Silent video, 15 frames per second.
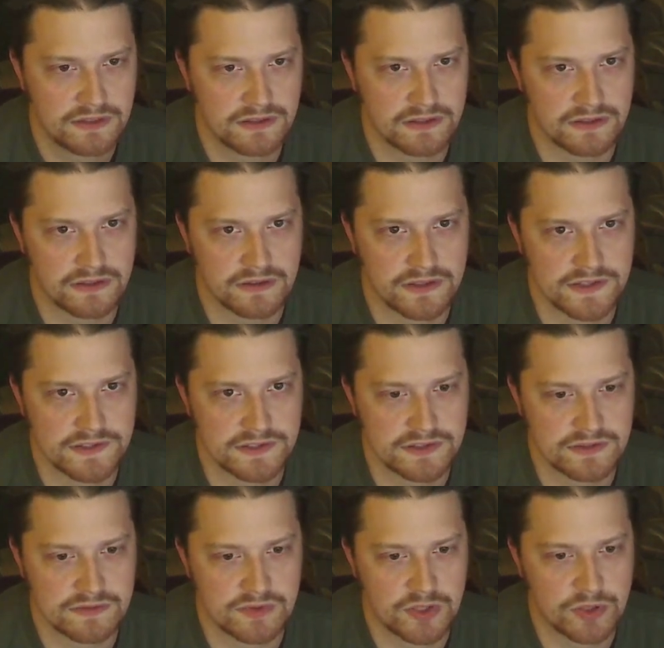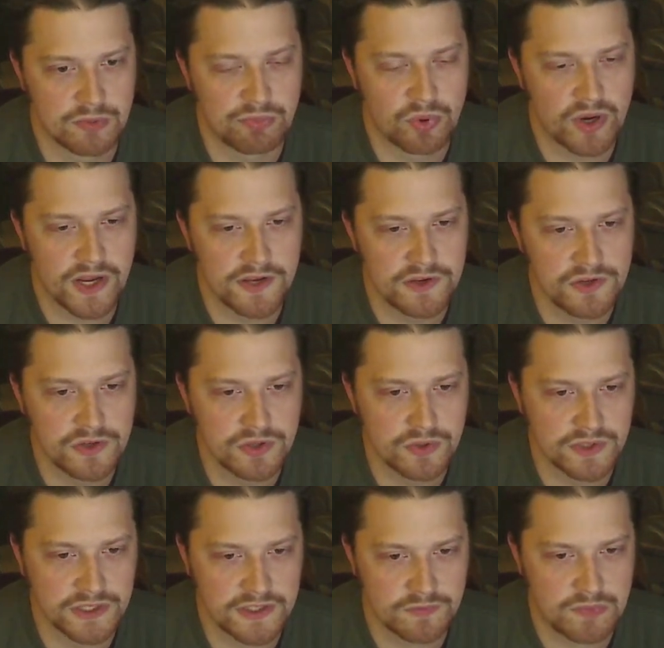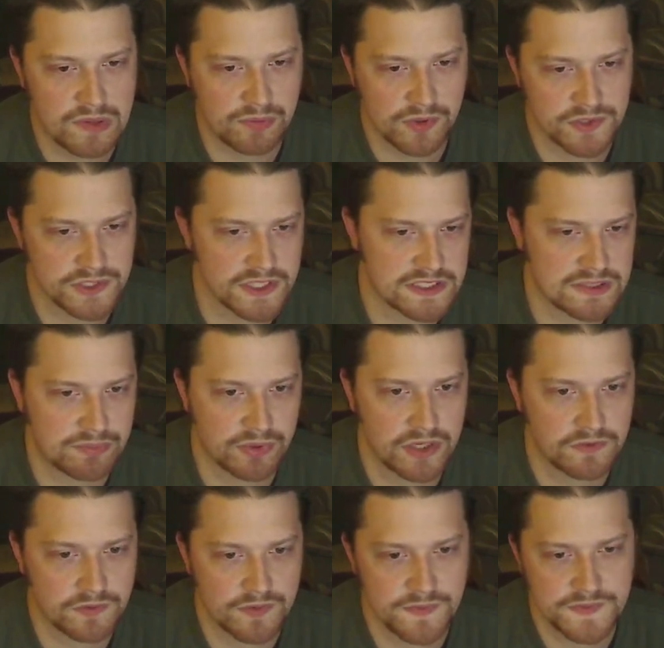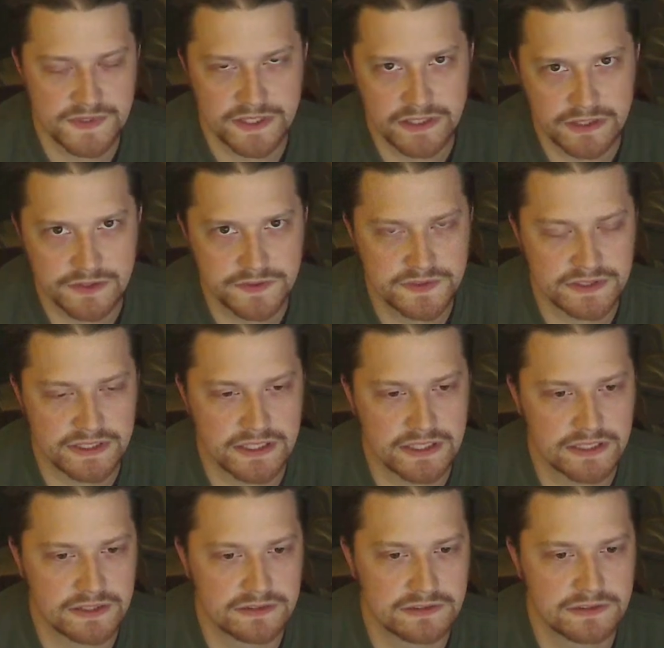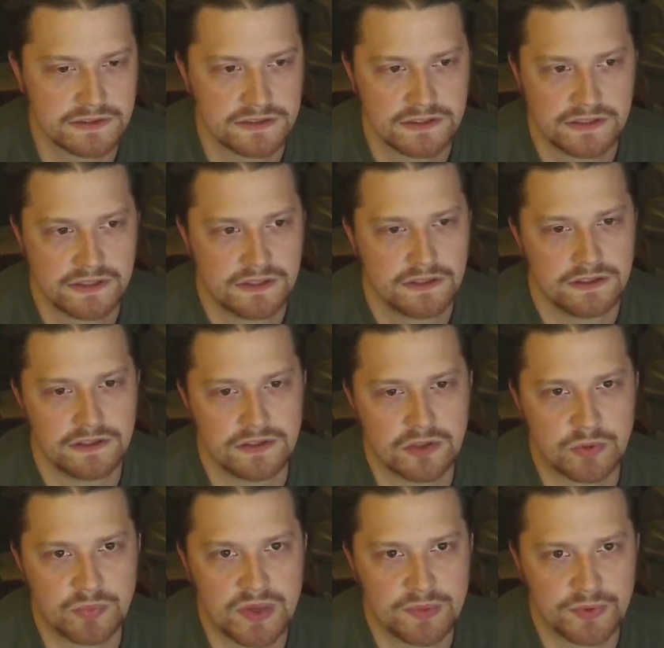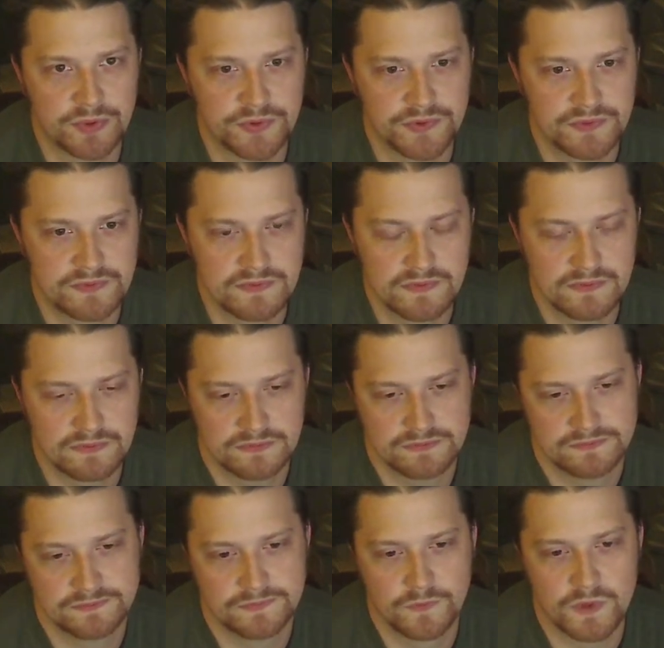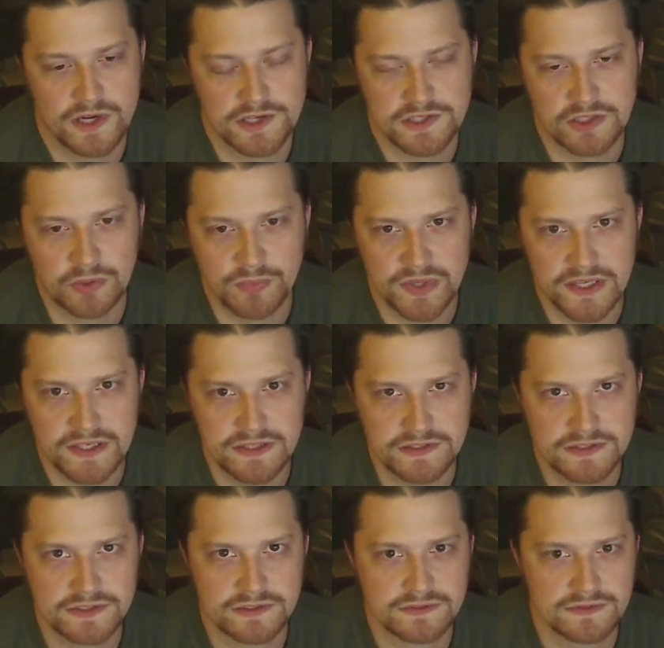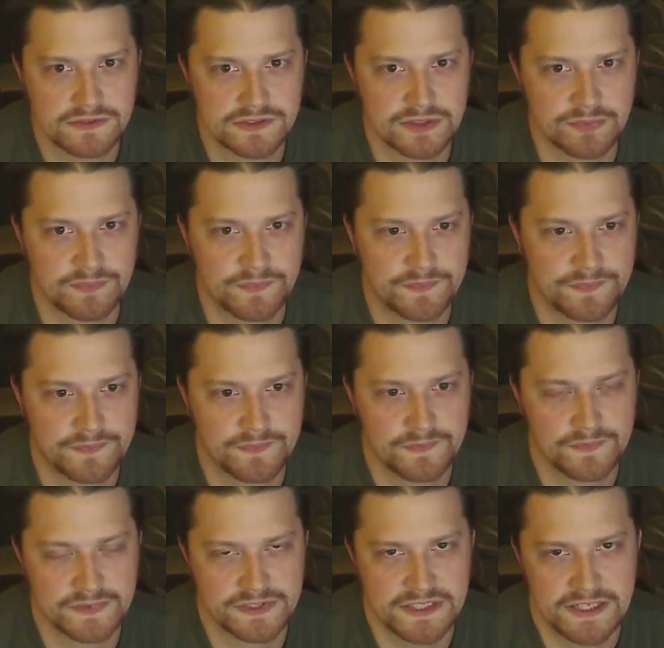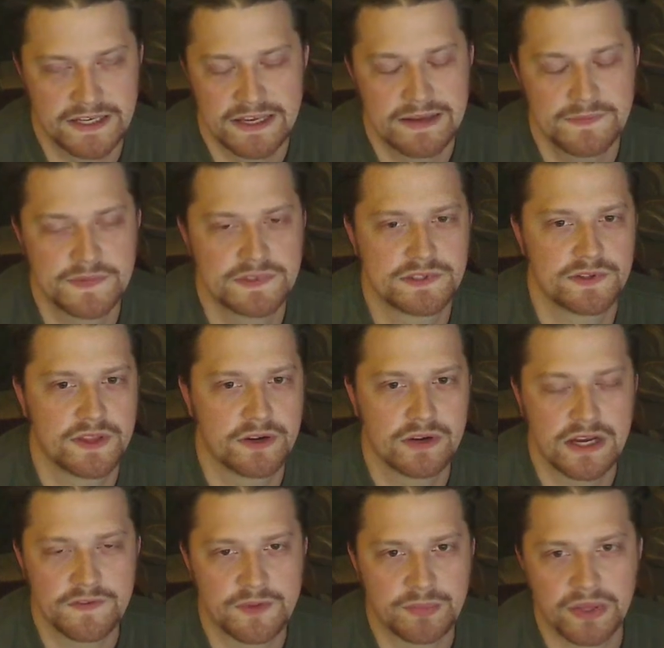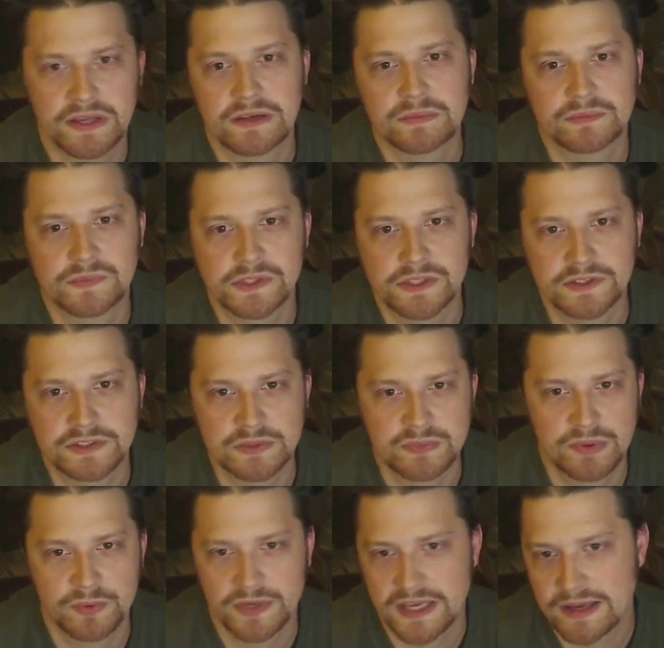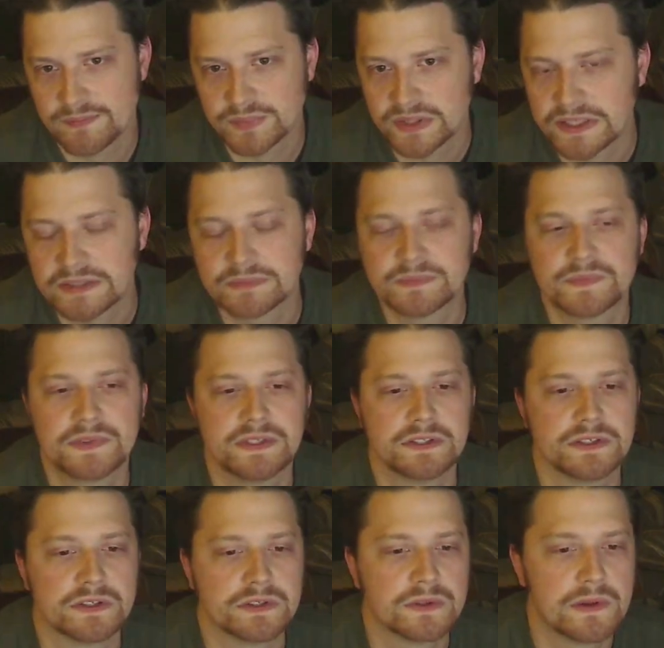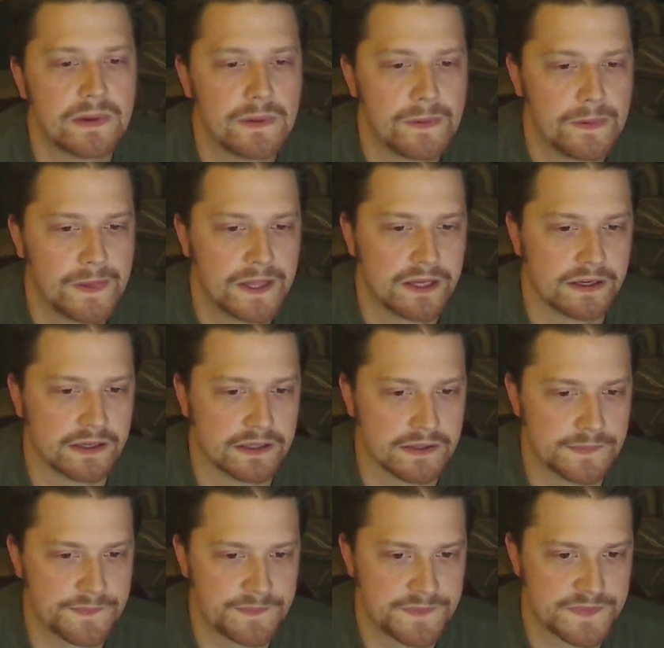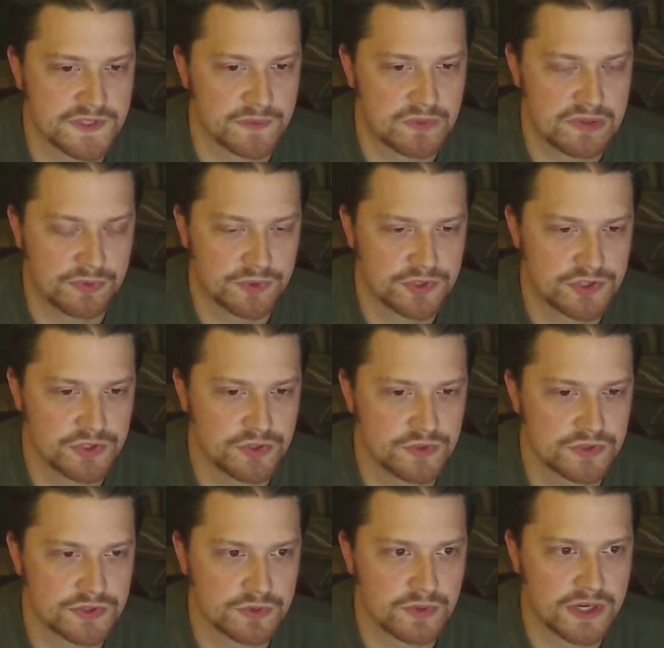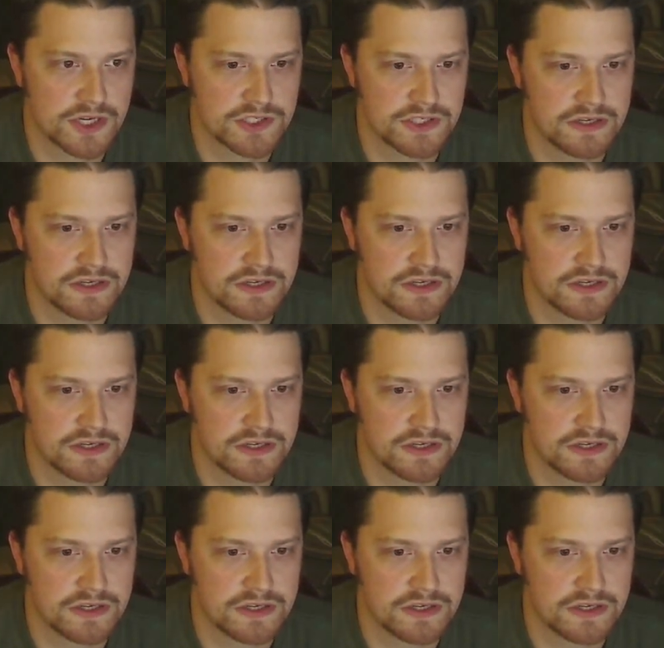uh, not you know, brand new and give people a chance to play it for themselves. And, you know, people watch LPs to see games so they don't have to play them. You know, some people can't play them, you know. Um, some people choose to watch an